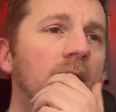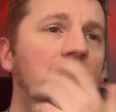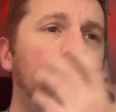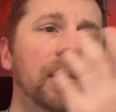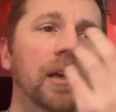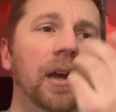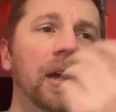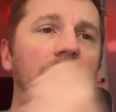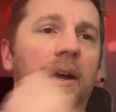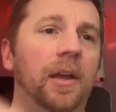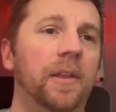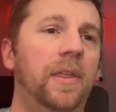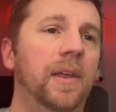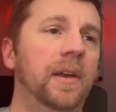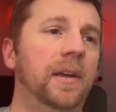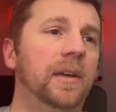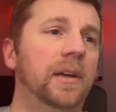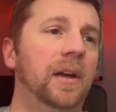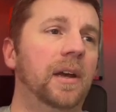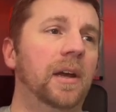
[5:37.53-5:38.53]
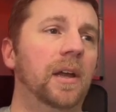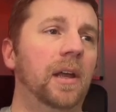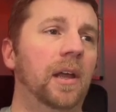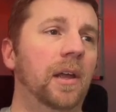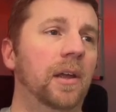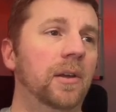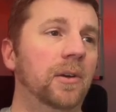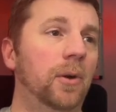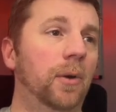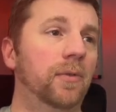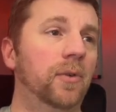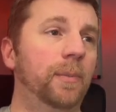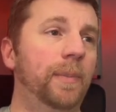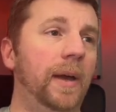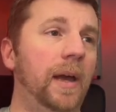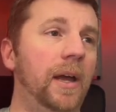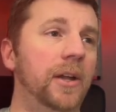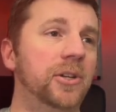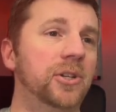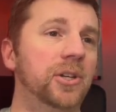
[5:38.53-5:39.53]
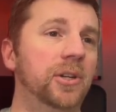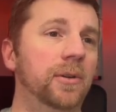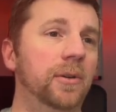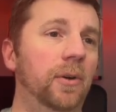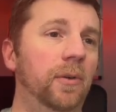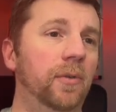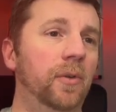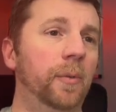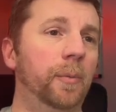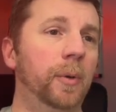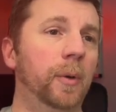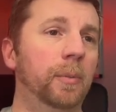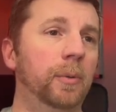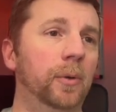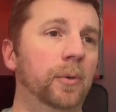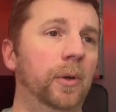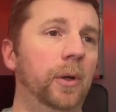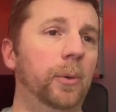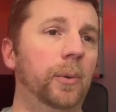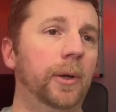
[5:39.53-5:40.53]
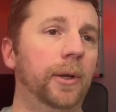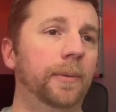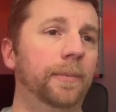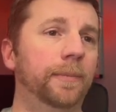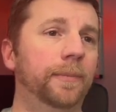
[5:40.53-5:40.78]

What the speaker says: Yeah, I think go for patch. Go for the purple right away.